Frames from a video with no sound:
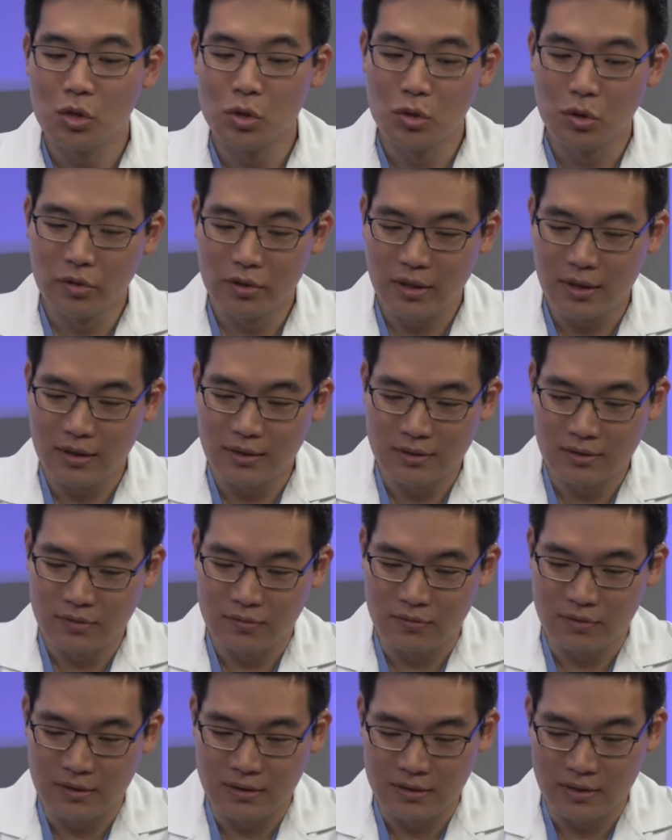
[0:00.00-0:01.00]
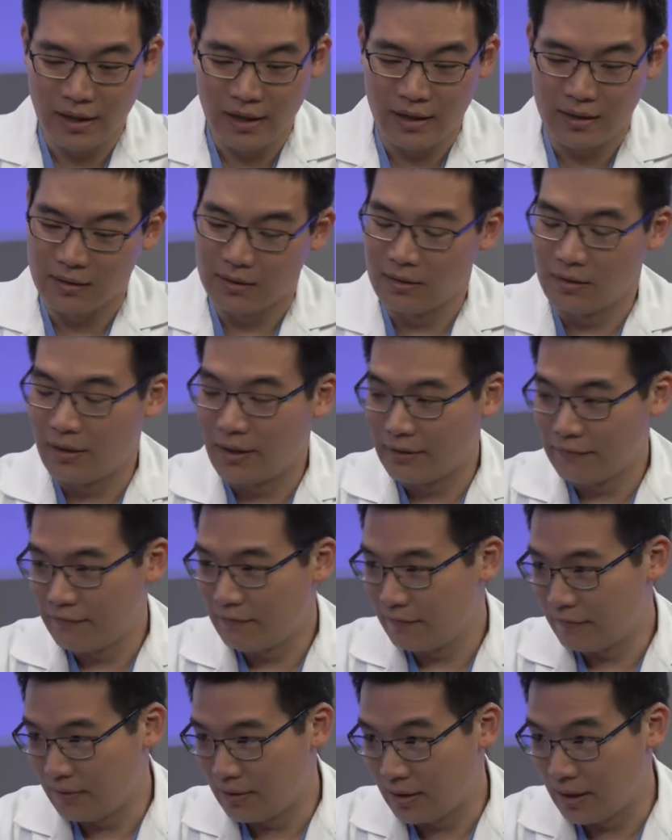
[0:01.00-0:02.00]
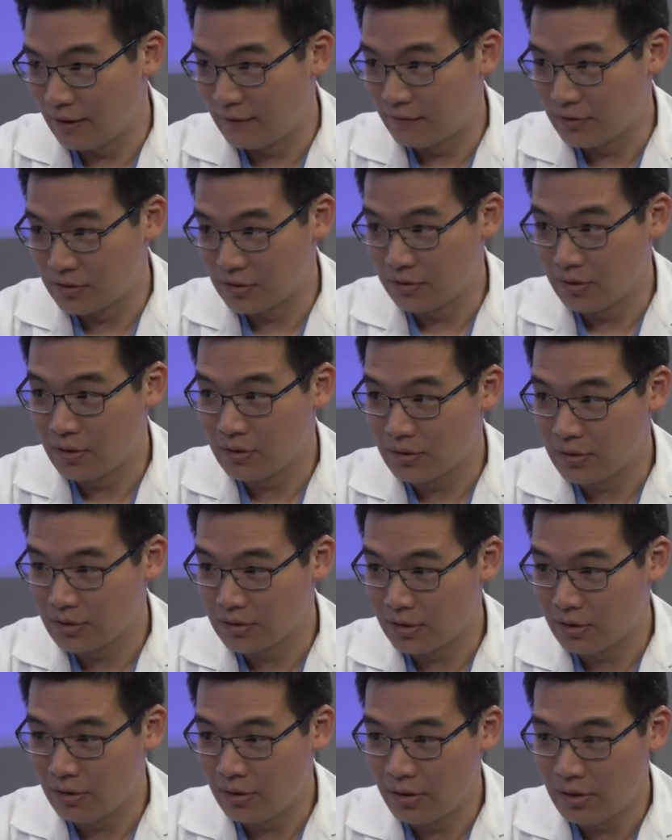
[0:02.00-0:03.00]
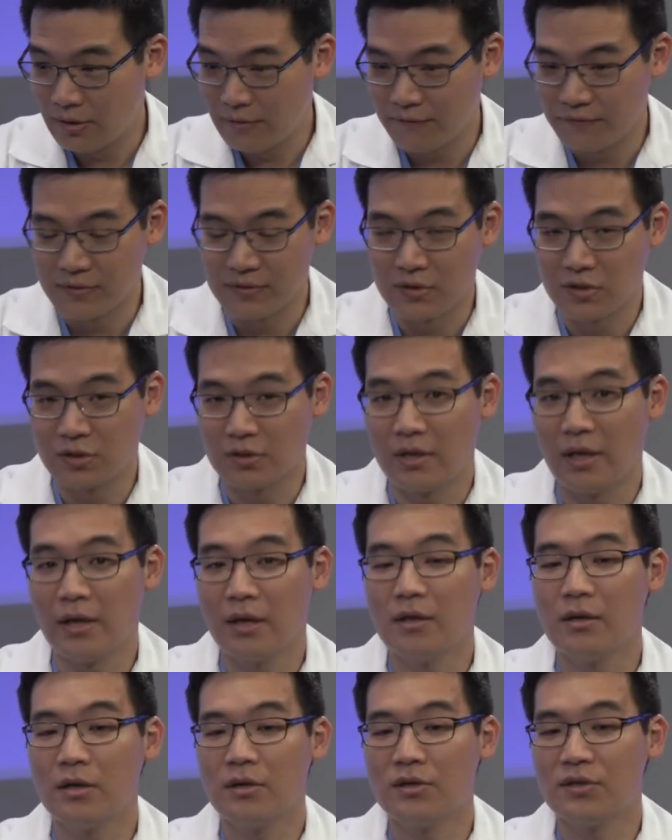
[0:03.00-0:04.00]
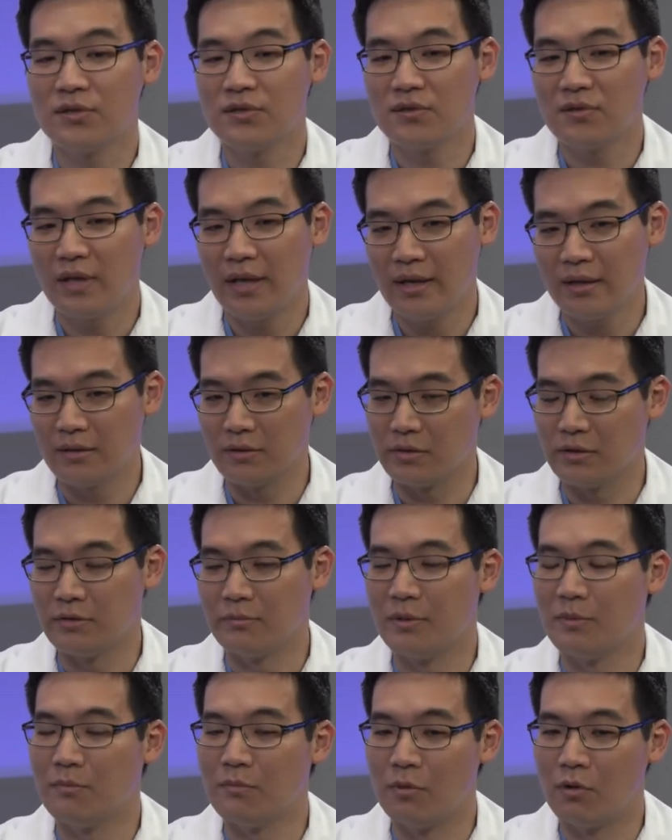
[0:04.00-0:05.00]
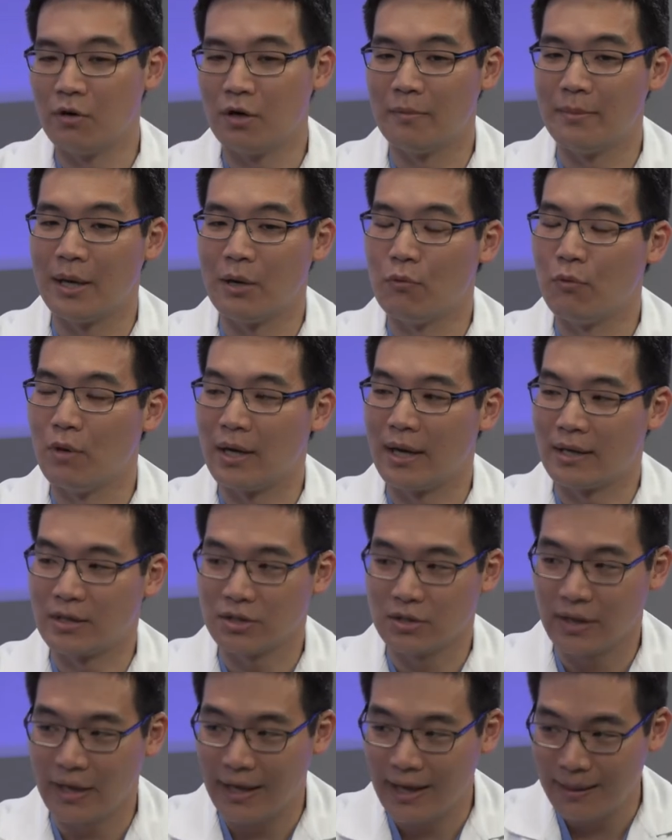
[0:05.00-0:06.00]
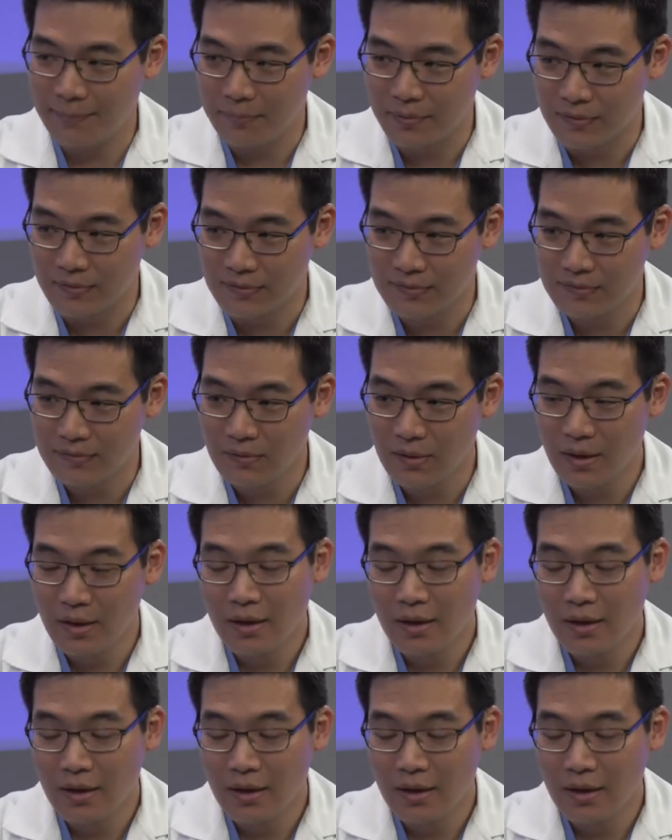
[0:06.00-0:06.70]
look into a day in the life of the average adult congenital heart physician and understand a little bit more about what actually happens,